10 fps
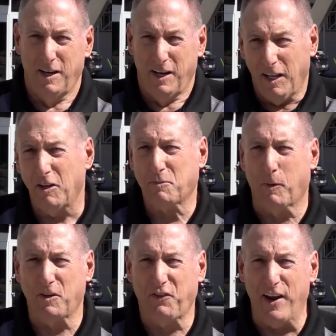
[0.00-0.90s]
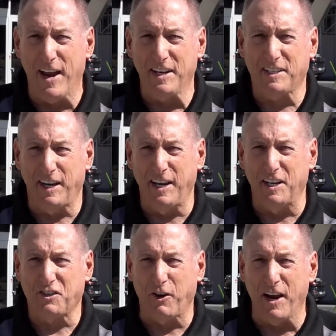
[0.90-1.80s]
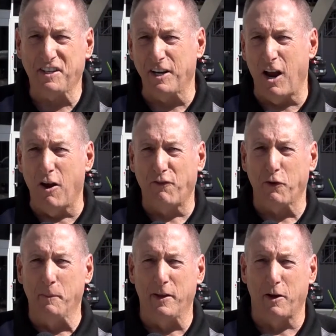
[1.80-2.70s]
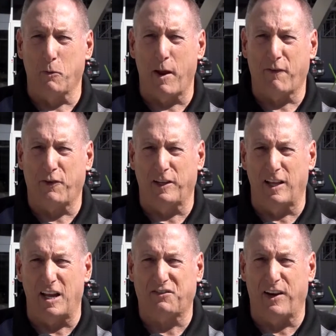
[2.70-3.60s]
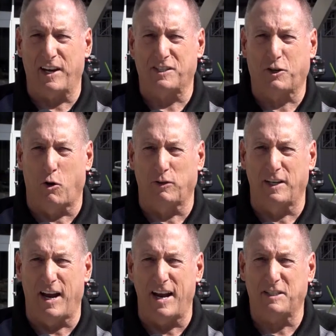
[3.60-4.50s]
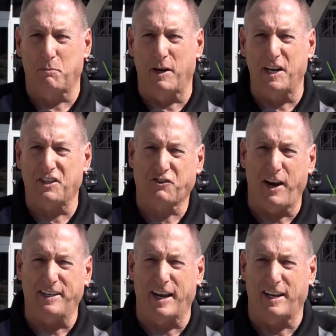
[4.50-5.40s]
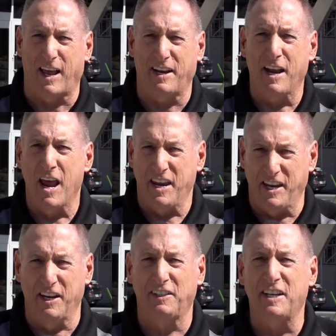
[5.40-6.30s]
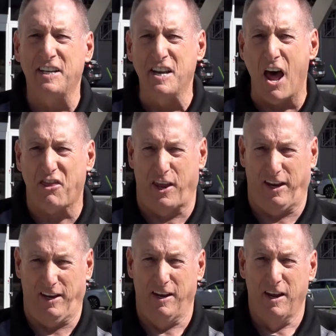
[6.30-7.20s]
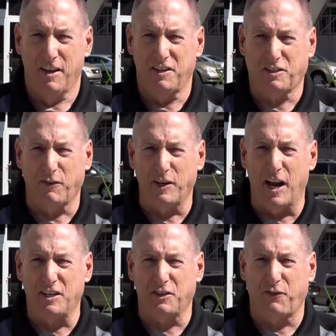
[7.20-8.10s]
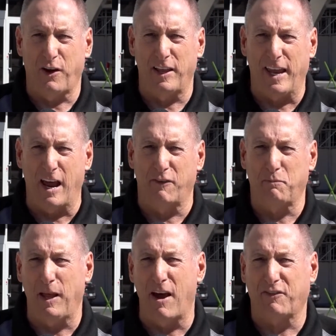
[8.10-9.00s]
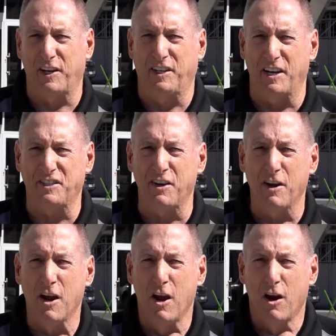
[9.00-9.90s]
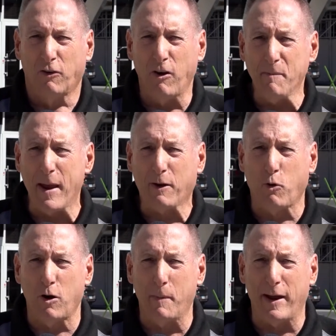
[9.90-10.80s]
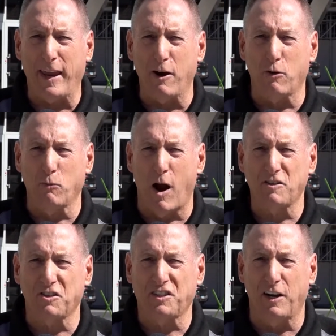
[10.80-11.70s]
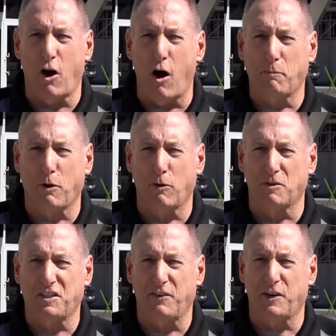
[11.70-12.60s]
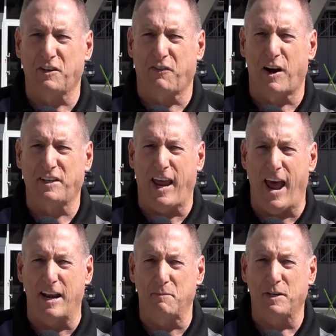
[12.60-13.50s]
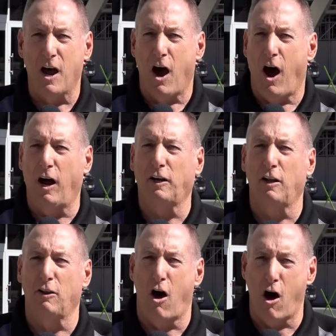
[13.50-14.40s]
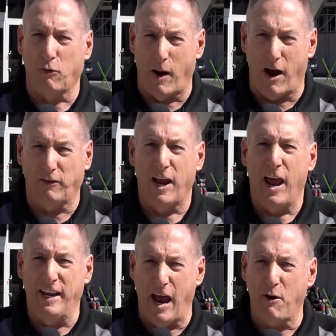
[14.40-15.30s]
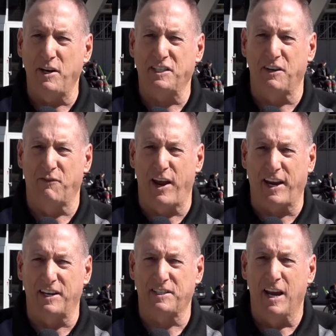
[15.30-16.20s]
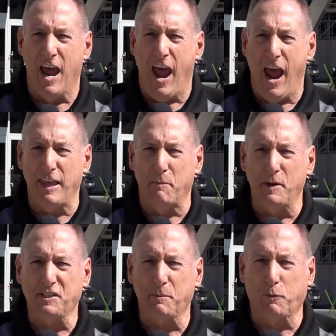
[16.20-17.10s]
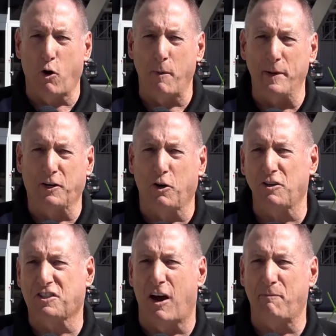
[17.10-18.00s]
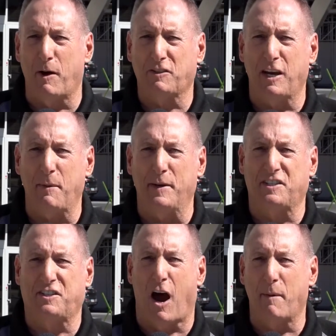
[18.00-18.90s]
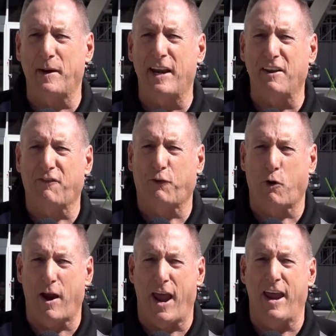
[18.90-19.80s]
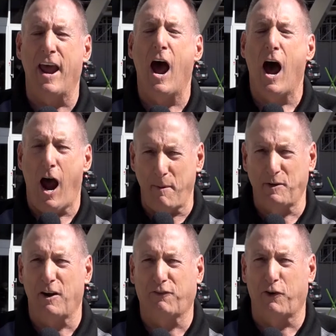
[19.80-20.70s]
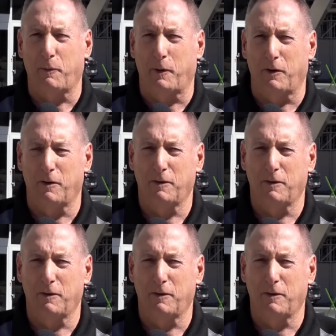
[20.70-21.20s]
Hello, sports fans. In a strange and unfamiliar week for the Las Vegas Golden Knights, Monday's trade deadline yielded nothing. The Silver Knights are falling out of playoff contention. Green Bay quarterback Aaron Rodgers sent all-pro receiver Devontae Adams on a long route, and now he's in Vegas. And the Bishop Gorman girls softball team is dominating the 4A. I'm Doug Ferber.